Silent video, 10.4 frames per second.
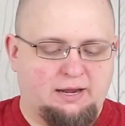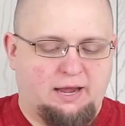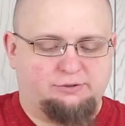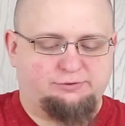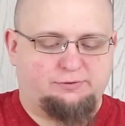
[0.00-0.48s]

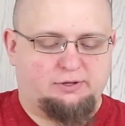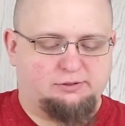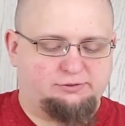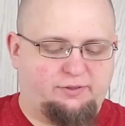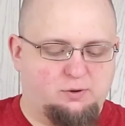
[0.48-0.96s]
And as
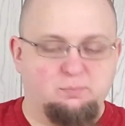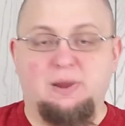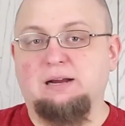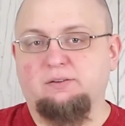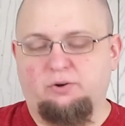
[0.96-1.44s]
far as the
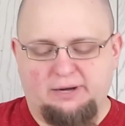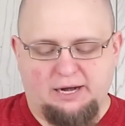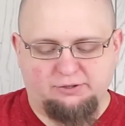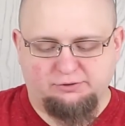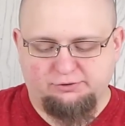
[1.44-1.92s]
main
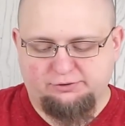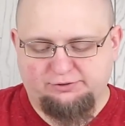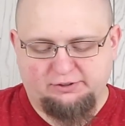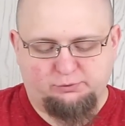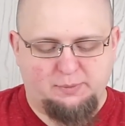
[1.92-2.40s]
locations,
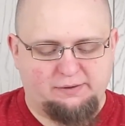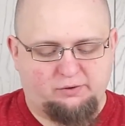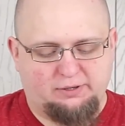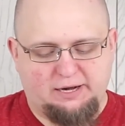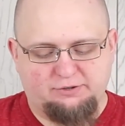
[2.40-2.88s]
6 main
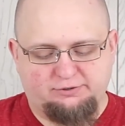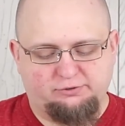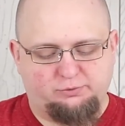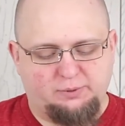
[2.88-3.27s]
locations,